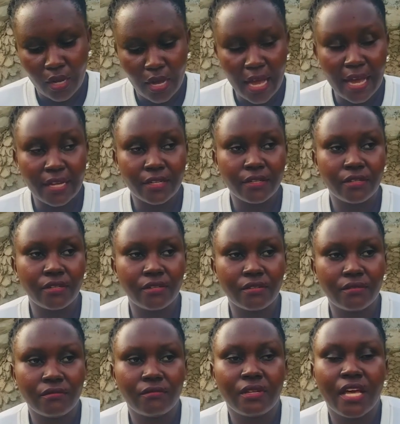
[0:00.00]
and
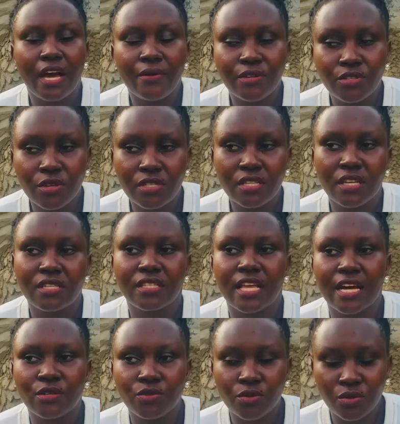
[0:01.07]
they are resources, they
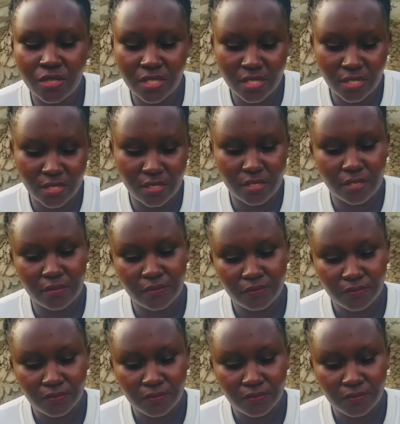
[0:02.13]
are tools